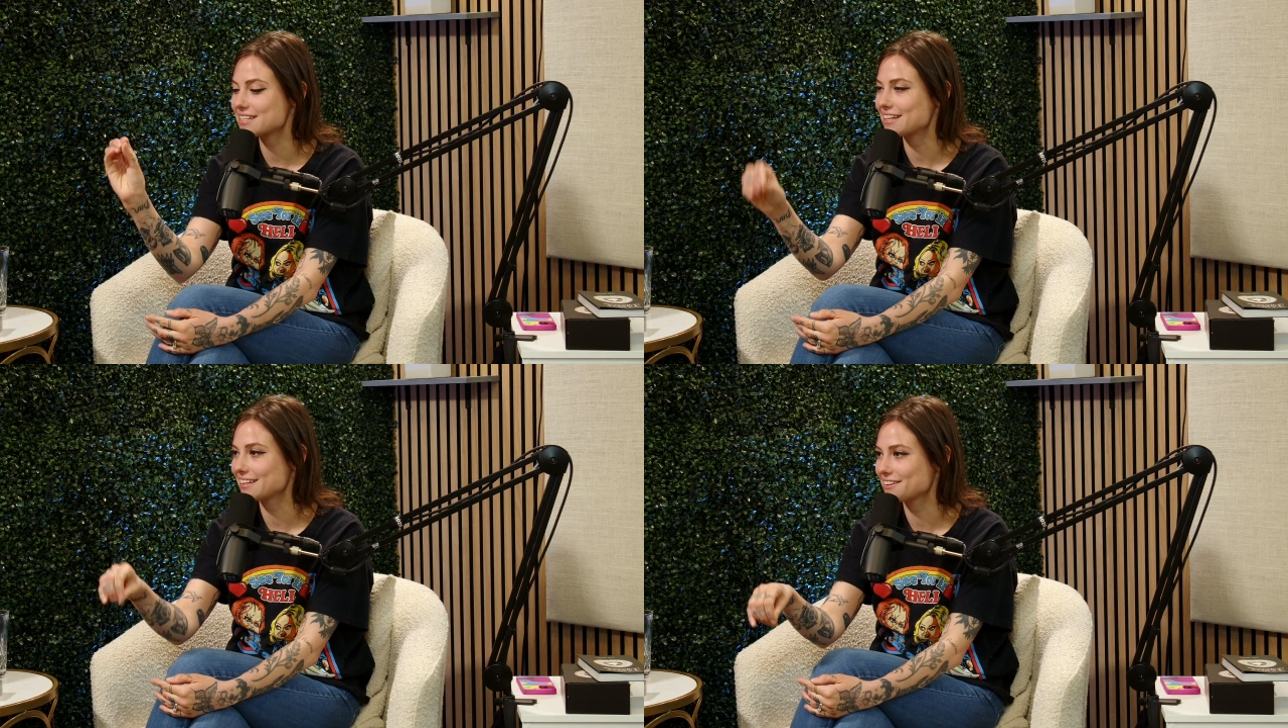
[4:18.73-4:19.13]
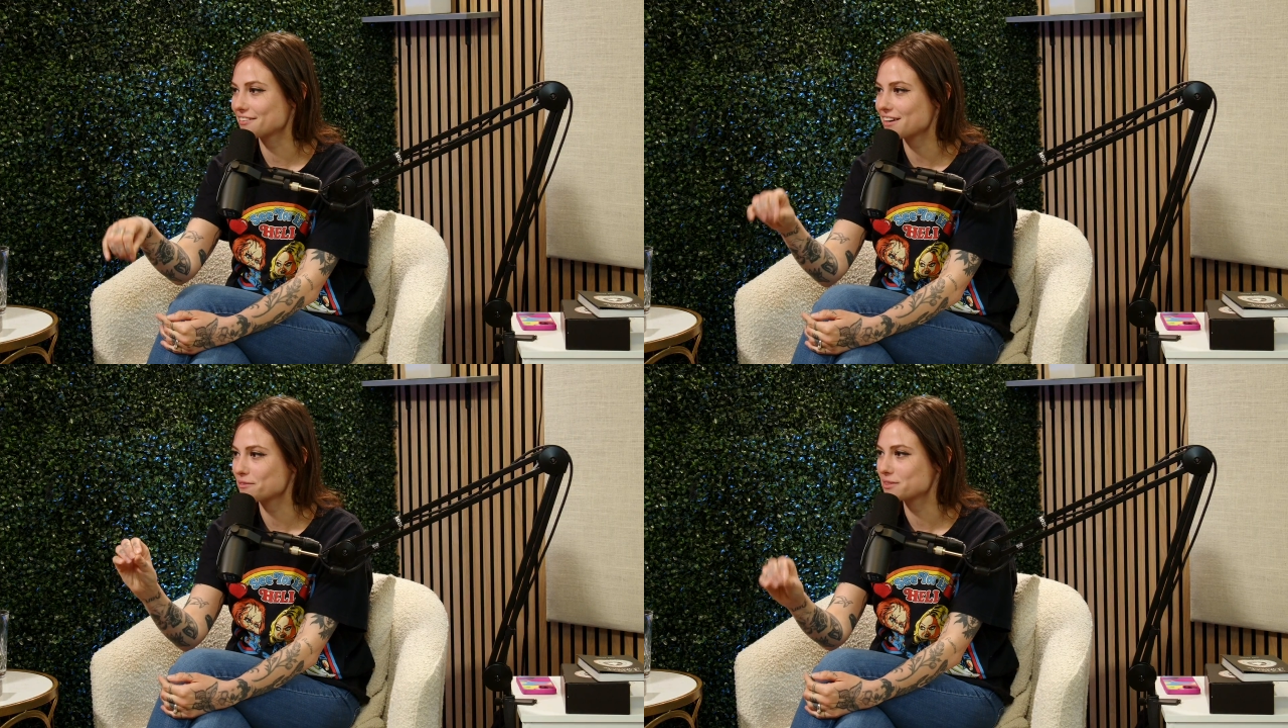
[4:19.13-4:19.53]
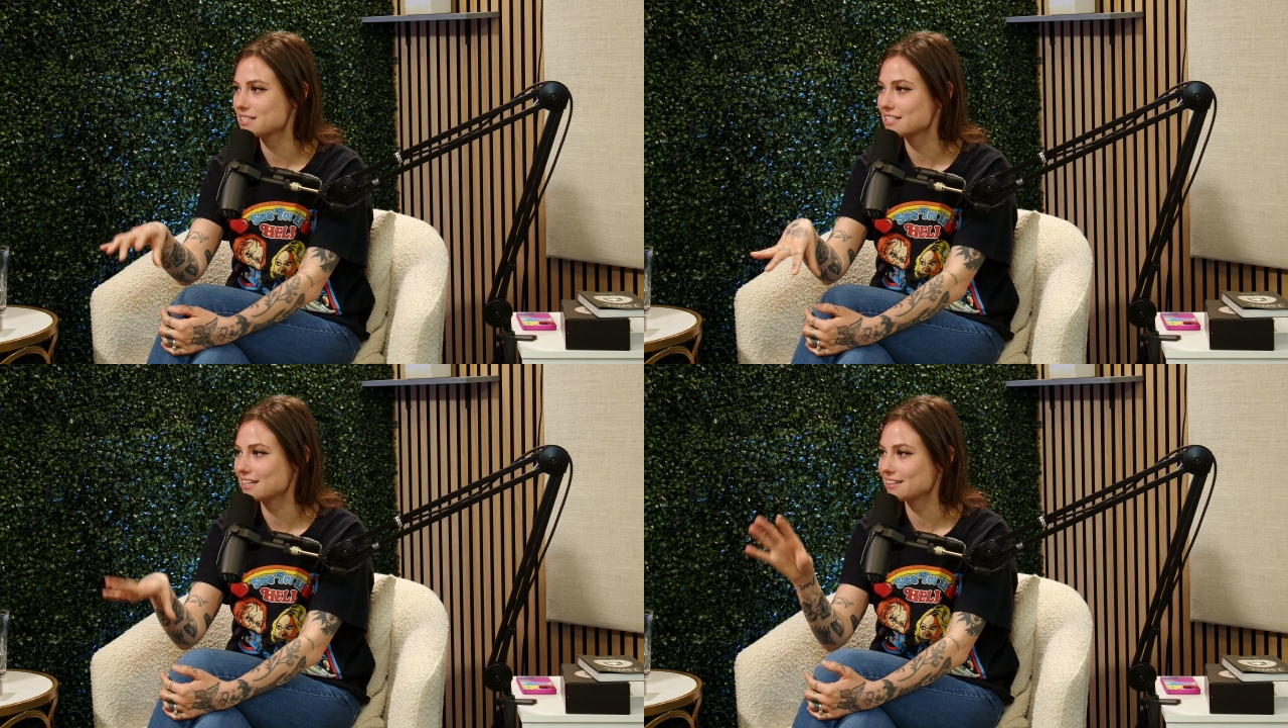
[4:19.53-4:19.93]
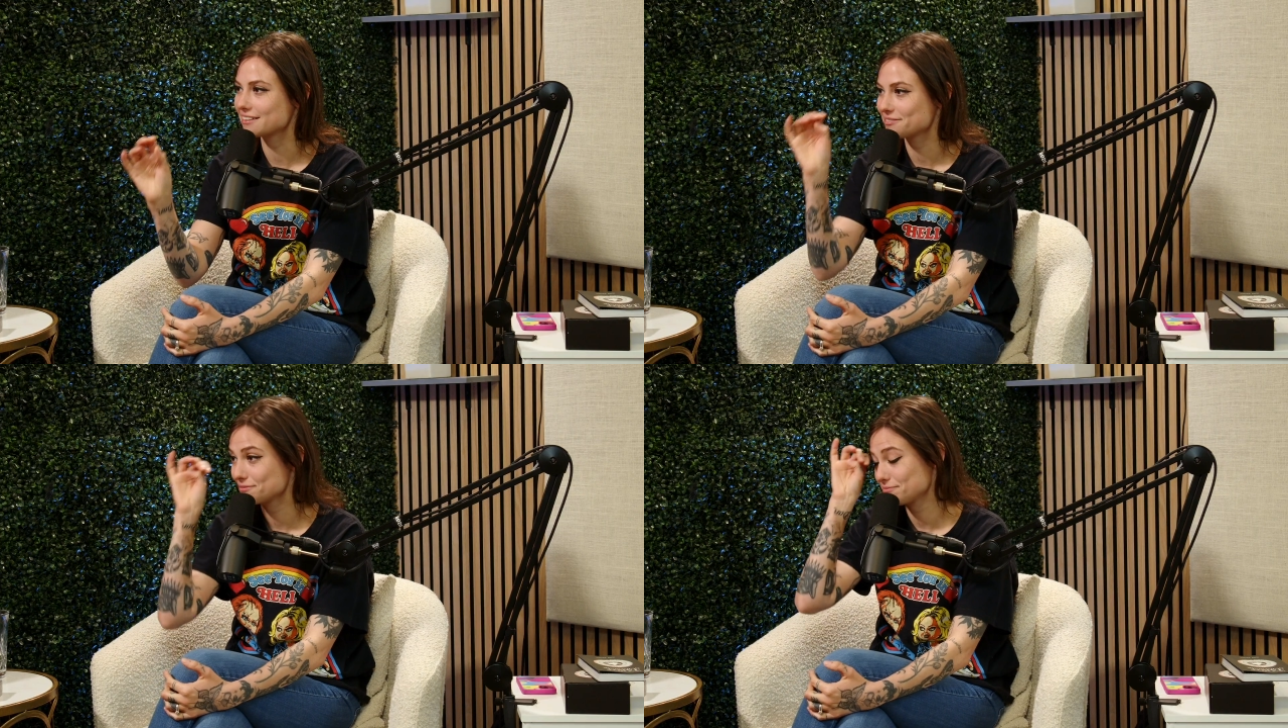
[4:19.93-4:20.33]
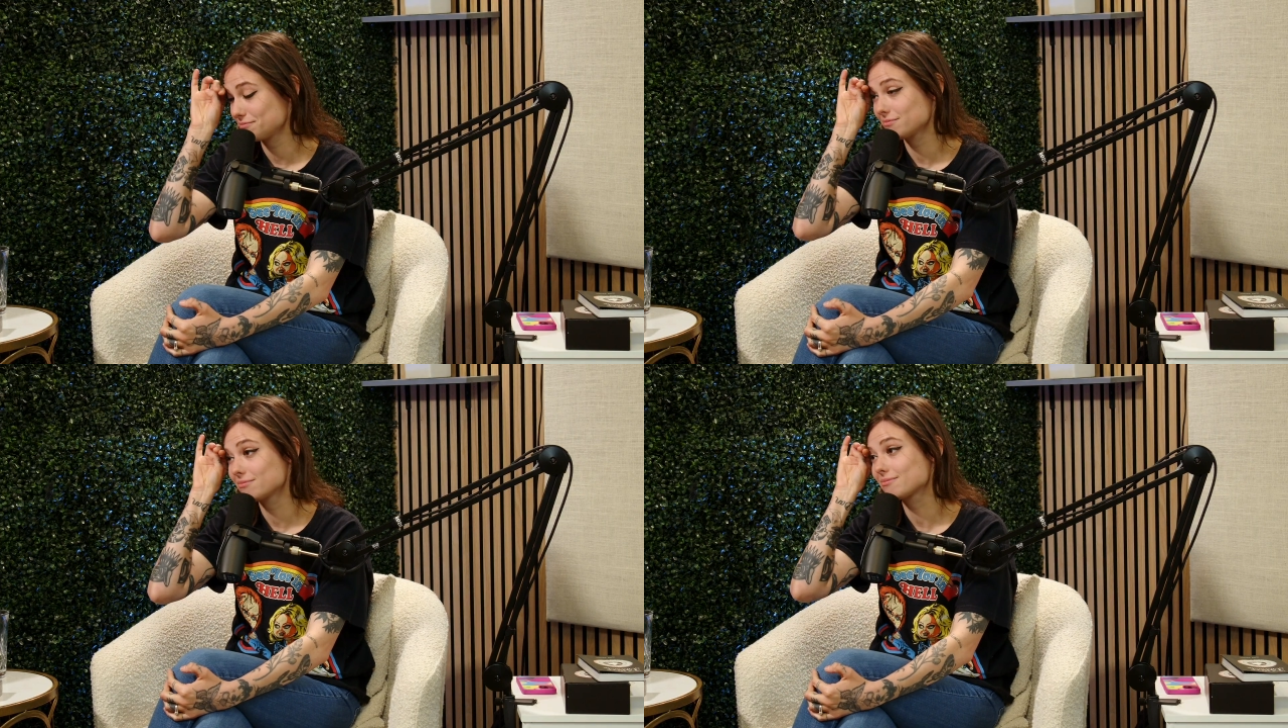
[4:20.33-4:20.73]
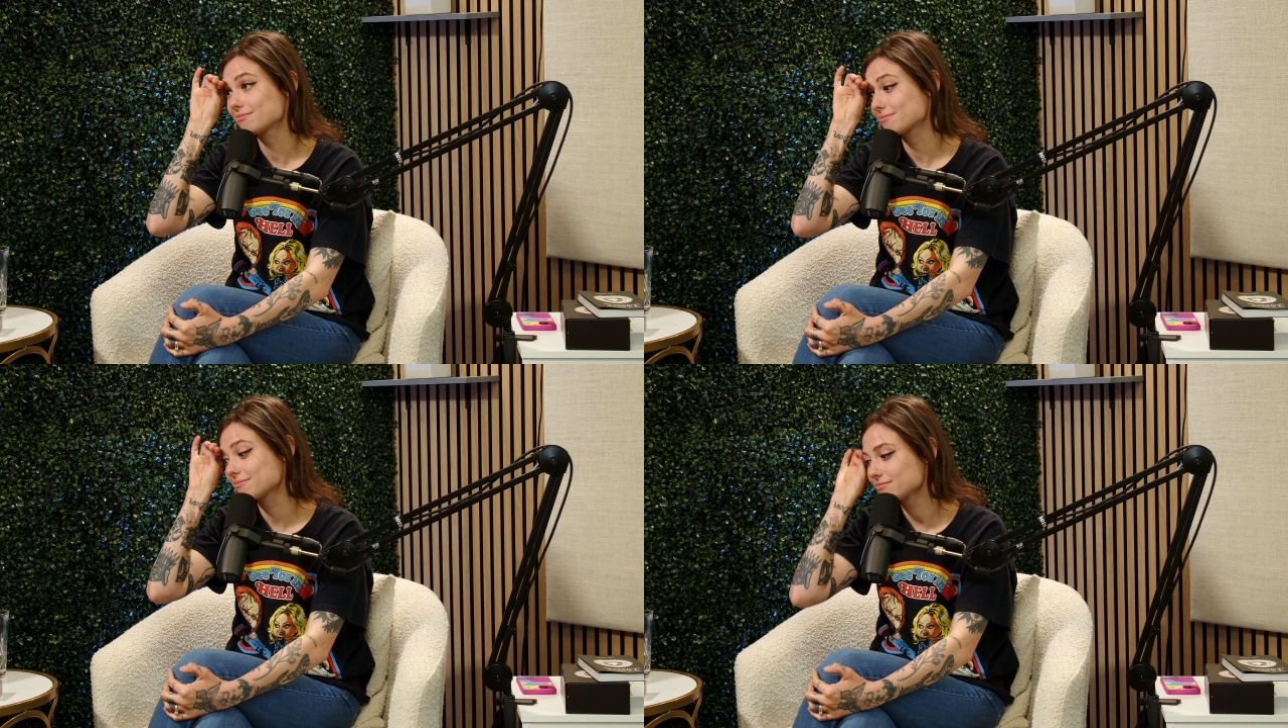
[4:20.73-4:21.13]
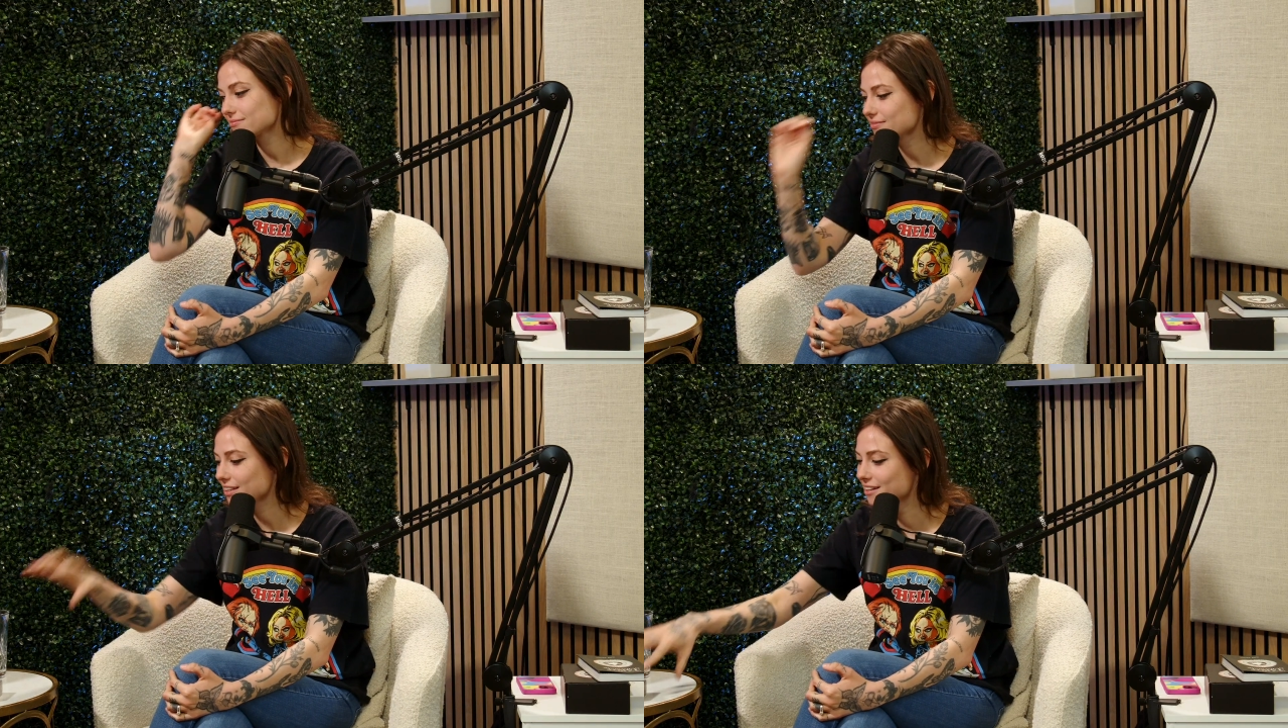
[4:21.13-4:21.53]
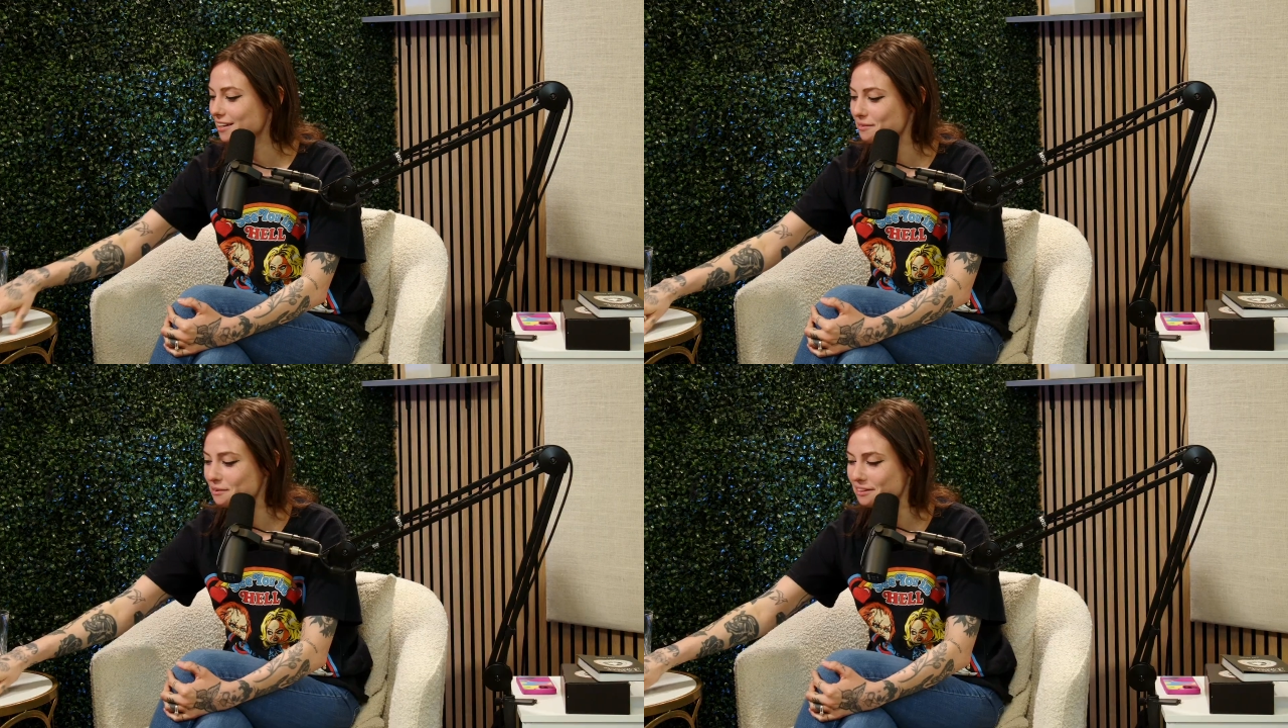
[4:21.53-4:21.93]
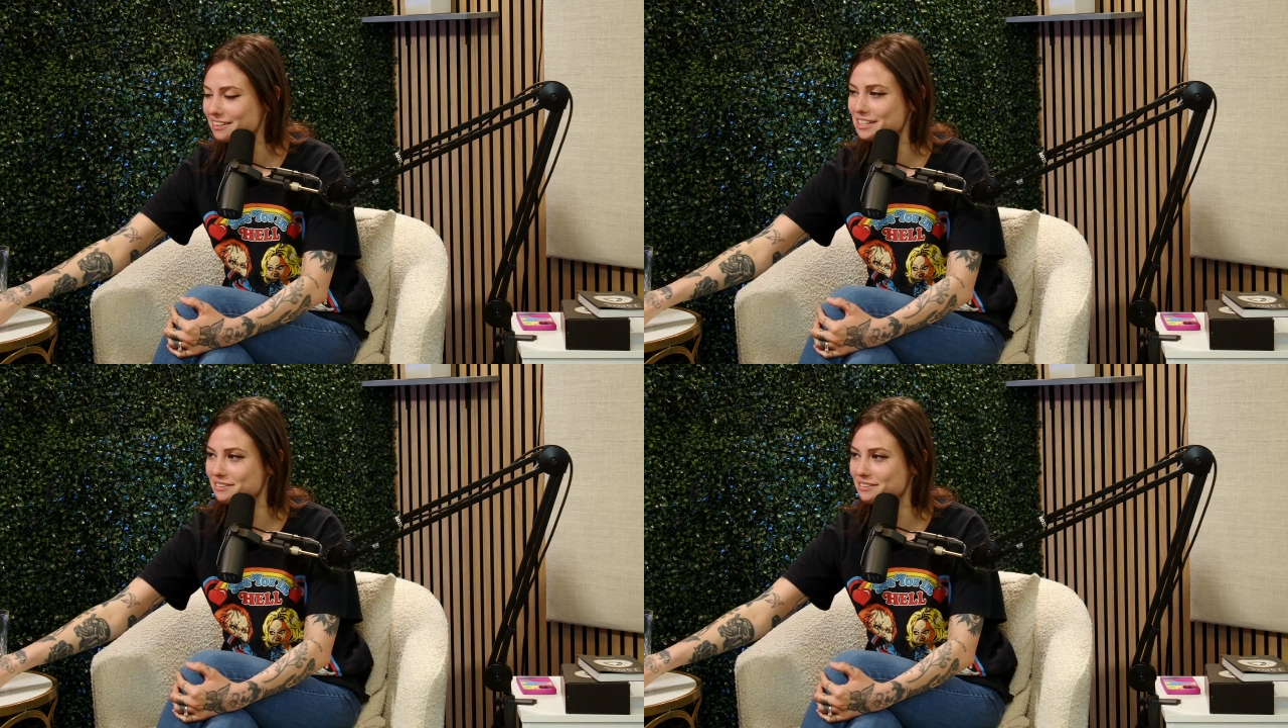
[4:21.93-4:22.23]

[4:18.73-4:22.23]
seed, the redwood seed. Okay. All right, but like, I don't